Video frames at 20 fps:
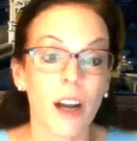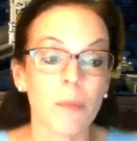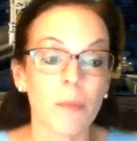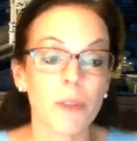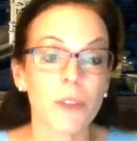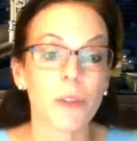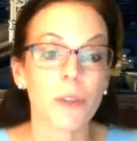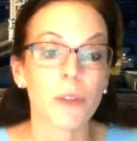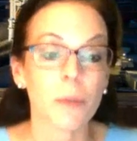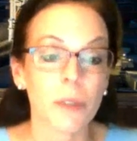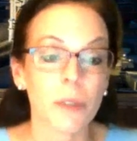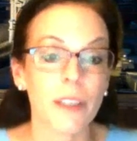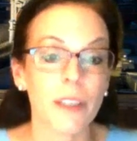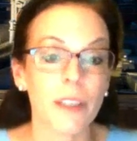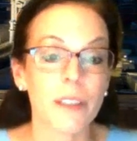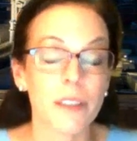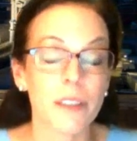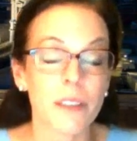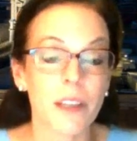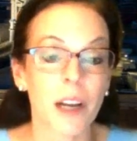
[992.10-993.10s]
So
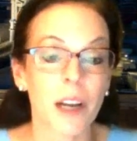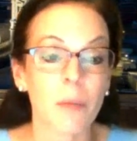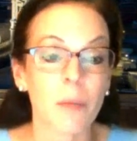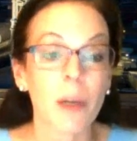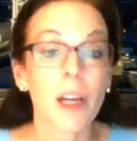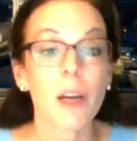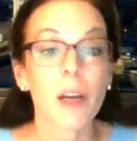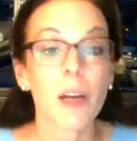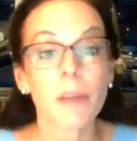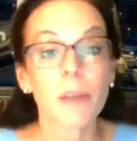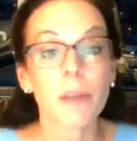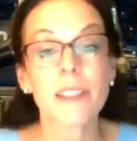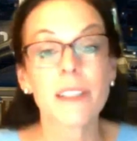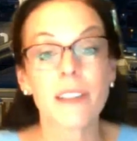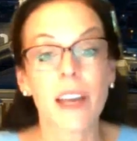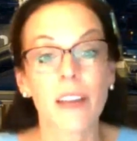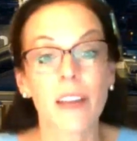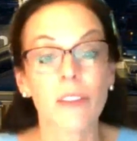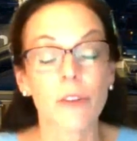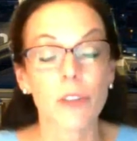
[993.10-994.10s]
please
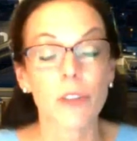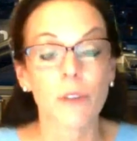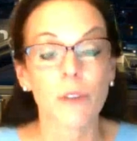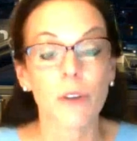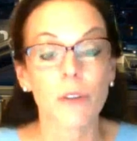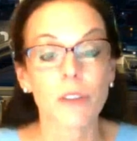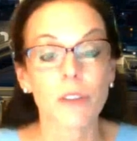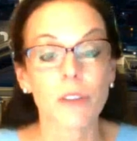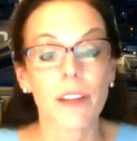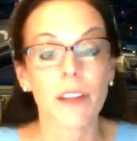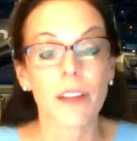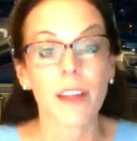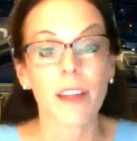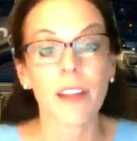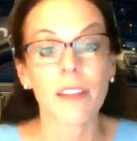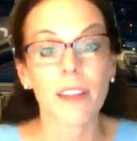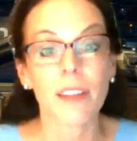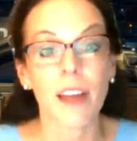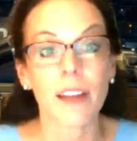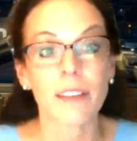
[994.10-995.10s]
thank those folks. I
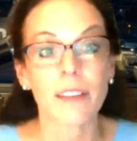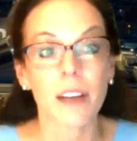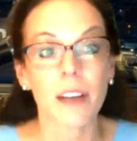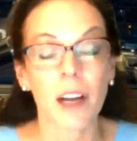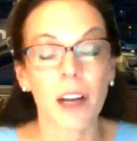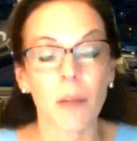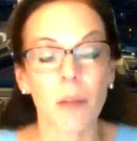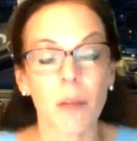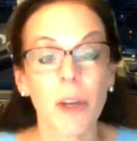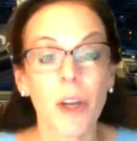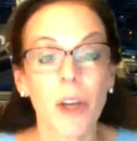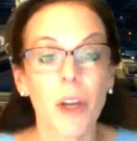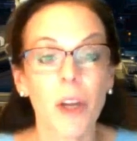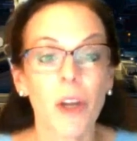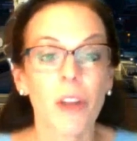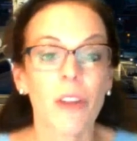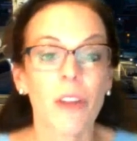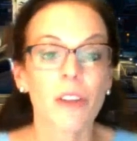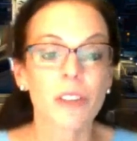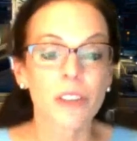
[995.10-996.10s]
think that
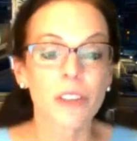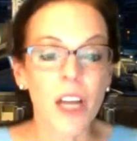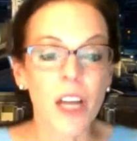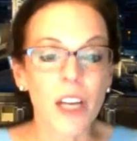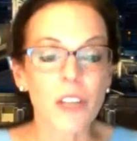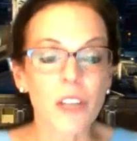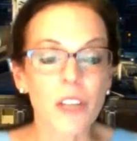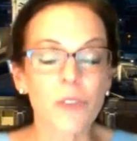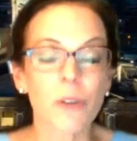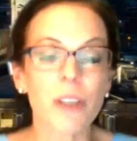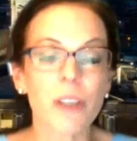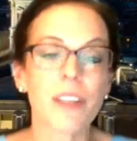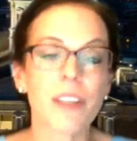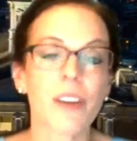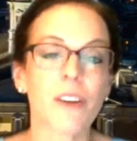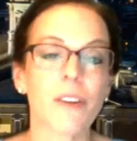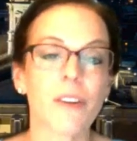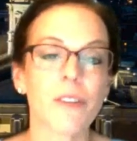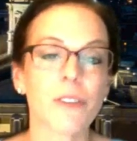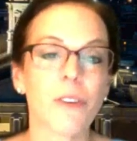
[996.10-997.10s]
there's a lot of noise
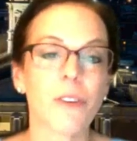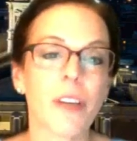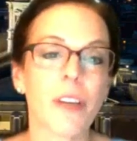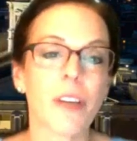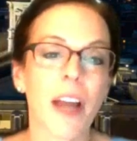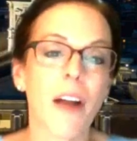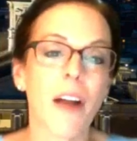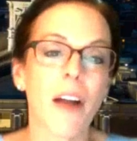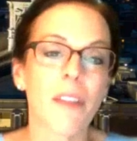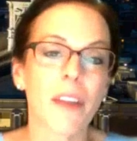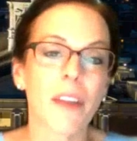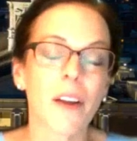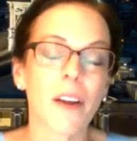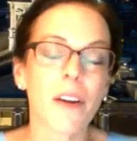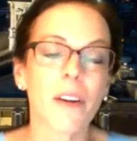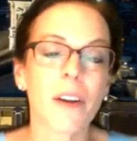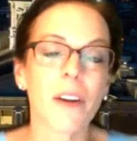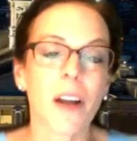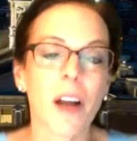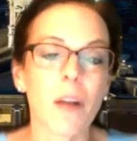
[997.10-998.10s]
that goes on out
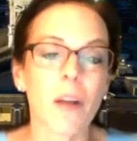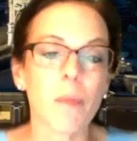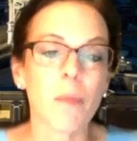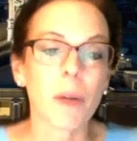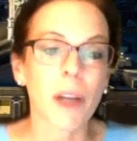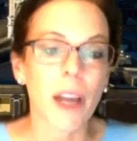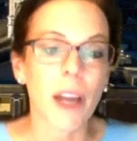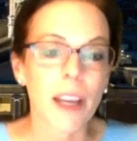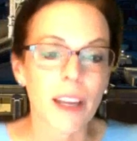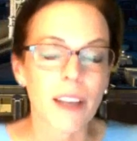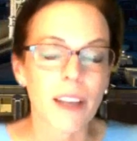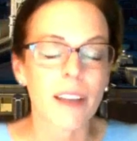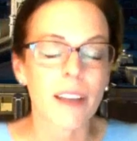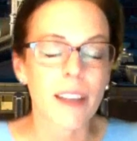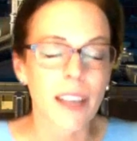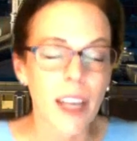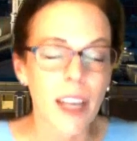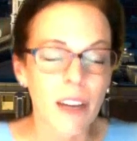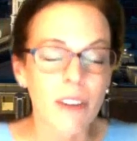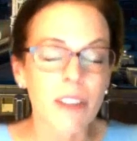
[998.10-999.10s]
there, but I can
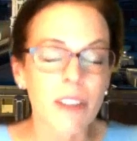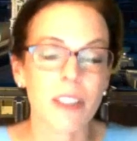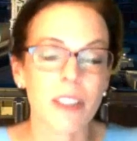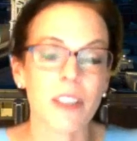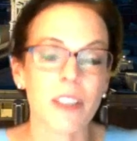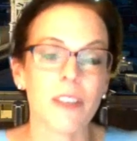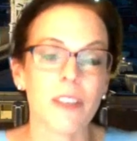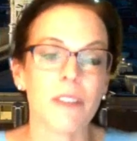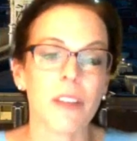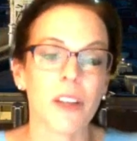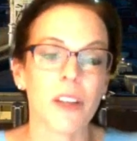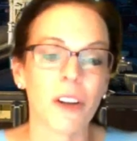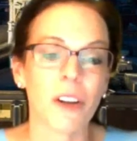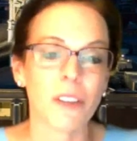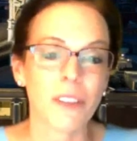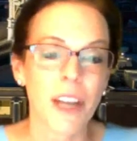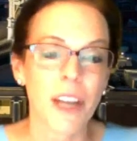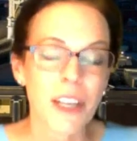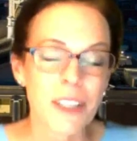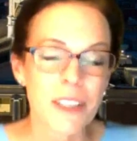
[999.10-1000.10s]
guarantee you that our
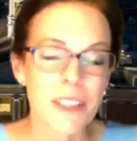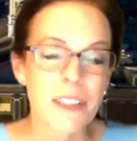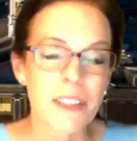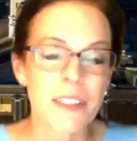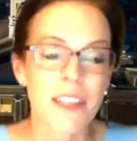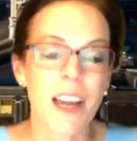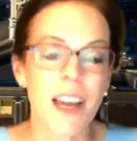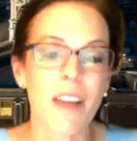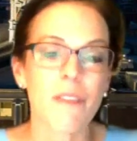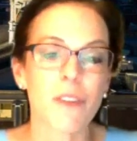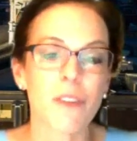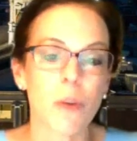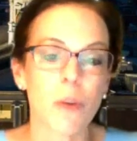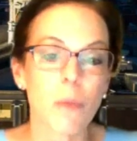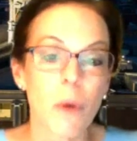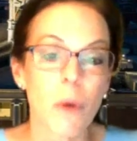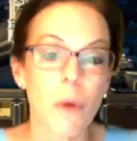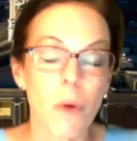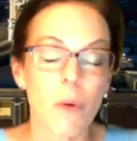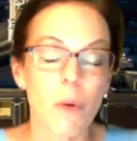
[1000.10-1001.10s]
election staff and our
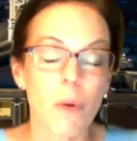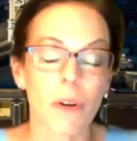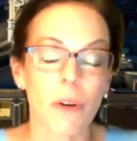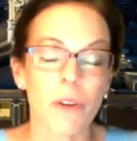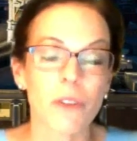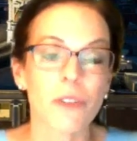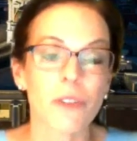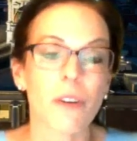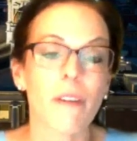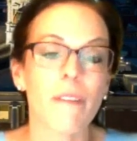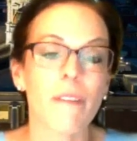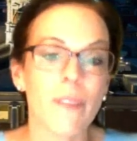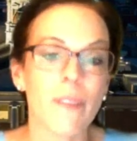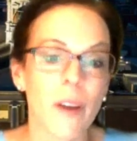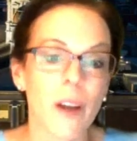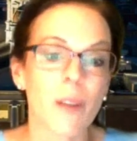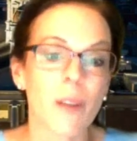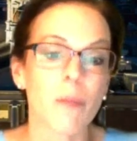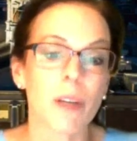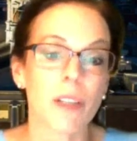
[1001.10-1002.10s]
poll workers are
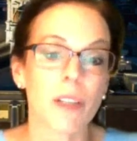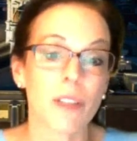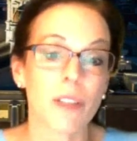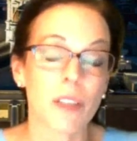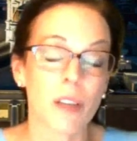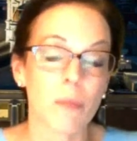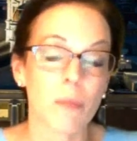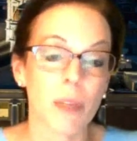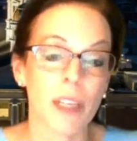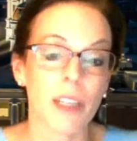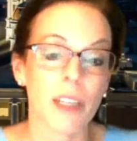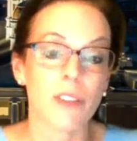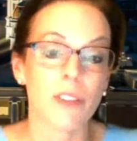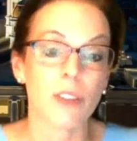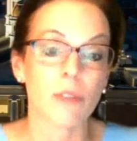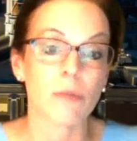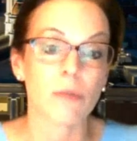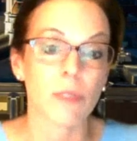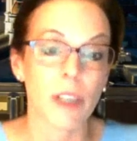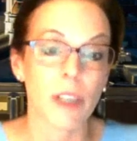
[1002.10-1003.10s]
very much committed
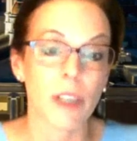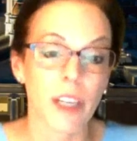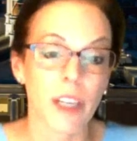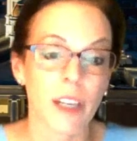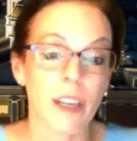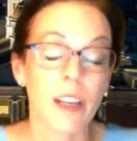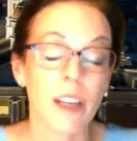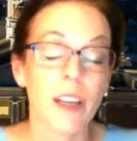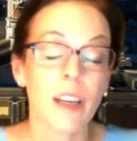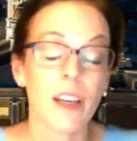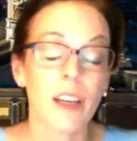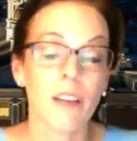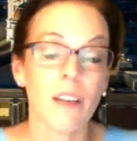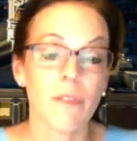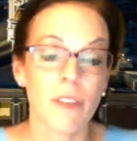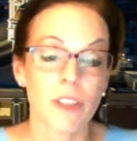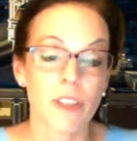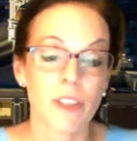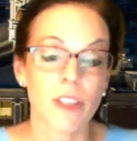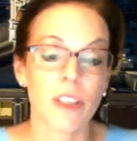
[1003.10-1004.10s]
to running
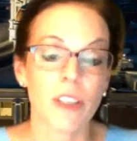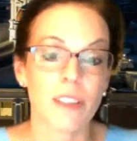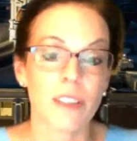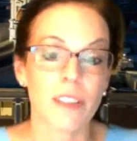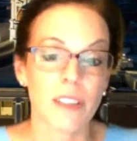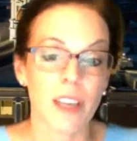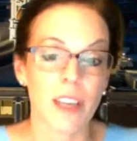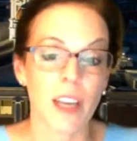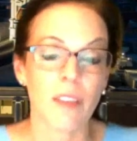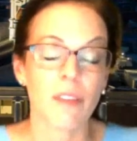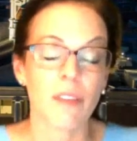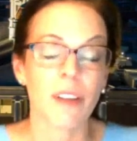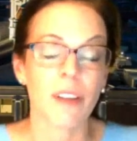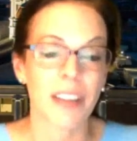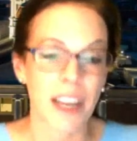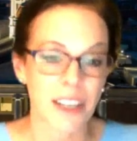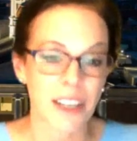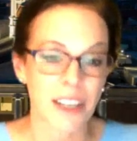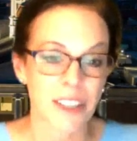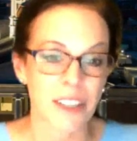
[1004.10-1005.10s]
efficient and safe
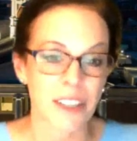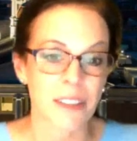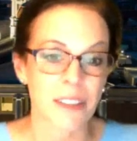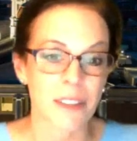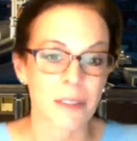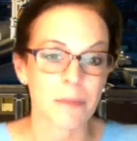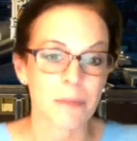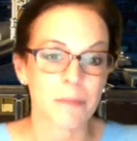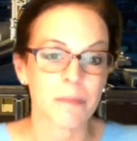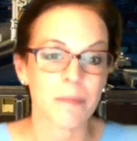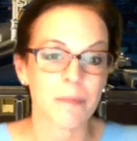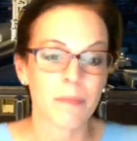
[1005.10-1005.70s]
elections.